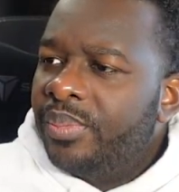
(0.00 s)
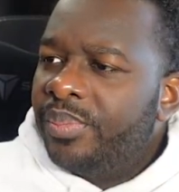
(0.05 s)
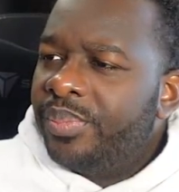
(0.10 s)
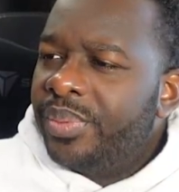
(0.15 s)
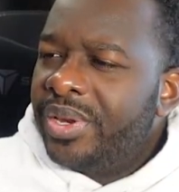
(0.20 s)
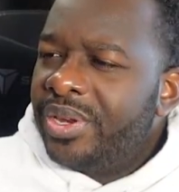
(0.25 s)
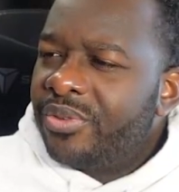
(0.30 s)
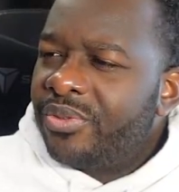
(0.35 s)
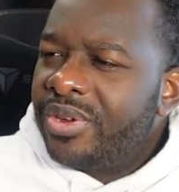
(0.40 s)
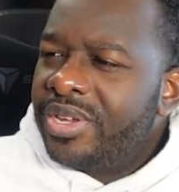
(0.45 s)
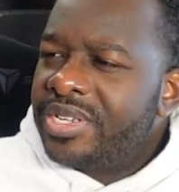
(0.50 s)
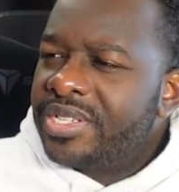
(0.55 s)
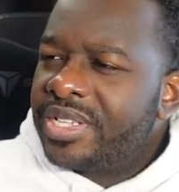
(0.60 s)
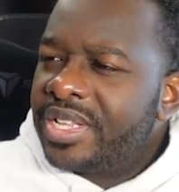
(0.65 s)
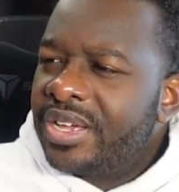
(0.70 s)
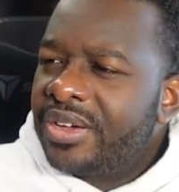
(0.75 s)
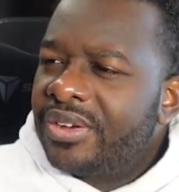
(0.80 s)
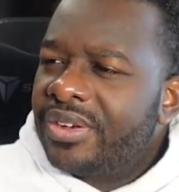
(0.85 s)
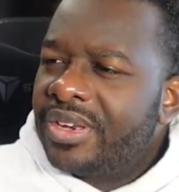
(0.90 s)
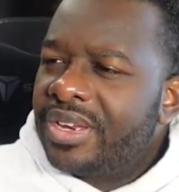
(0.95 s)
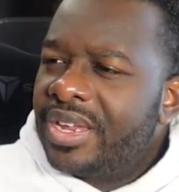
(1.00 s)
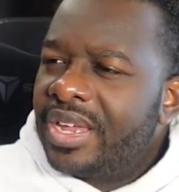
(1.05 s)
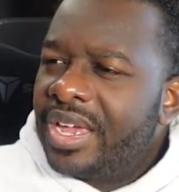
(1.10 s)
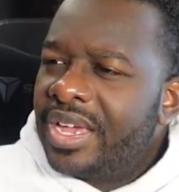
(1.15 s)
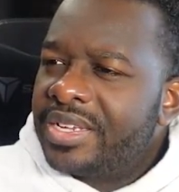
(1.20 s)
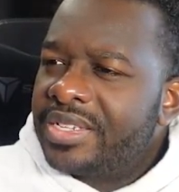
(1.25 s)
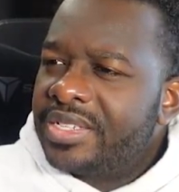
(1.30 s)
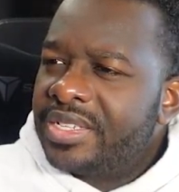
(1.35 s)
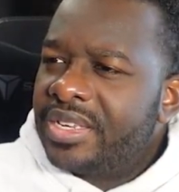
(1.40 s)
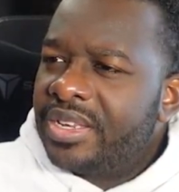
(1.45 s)
But he reached out and he
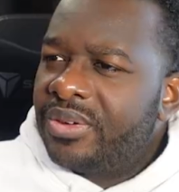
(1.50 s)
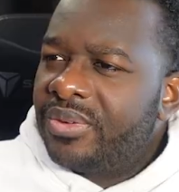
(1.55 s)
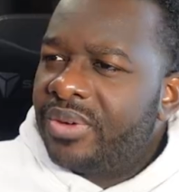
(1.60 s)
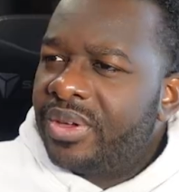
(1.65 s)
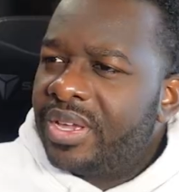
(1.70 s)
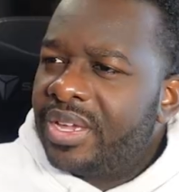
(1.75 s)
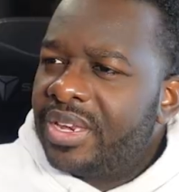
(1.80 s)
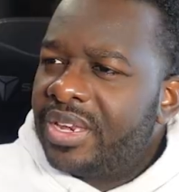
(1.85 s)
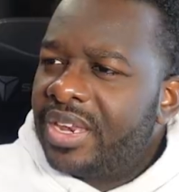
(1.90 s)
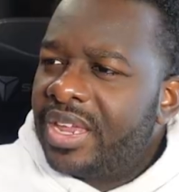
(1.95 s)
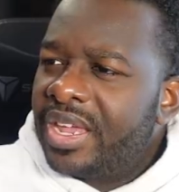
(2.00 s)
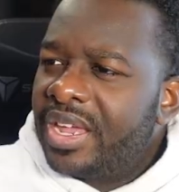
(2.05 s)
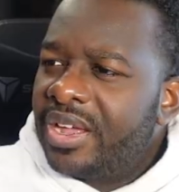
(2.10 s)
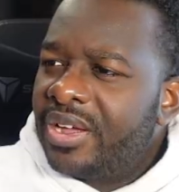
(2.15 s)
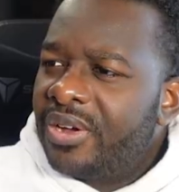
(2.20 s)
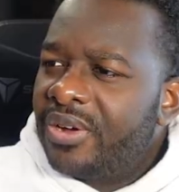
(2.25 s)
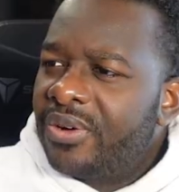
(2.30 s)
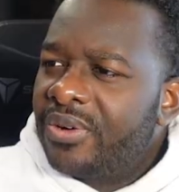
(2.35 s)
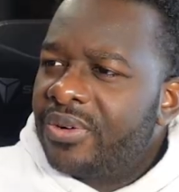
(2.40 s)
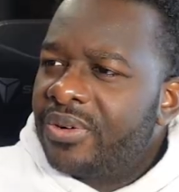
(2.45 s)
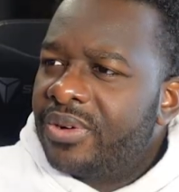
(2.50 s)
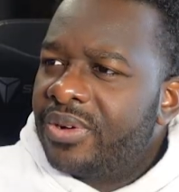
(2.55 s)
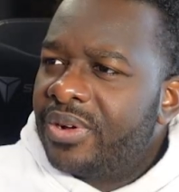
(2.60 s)
asked anyway, and now